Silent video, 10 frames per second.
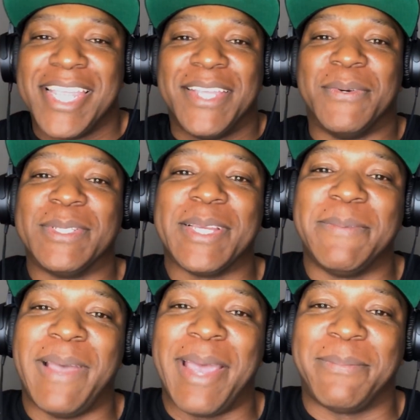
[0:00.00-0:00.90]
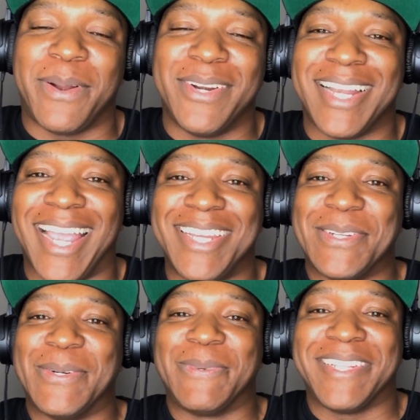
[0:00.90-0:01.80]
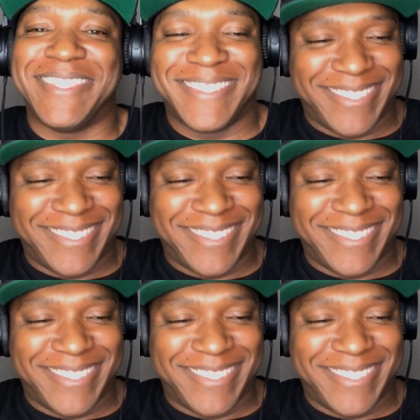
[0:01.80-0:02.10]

What's up, Matt Burton? How you doing, brother?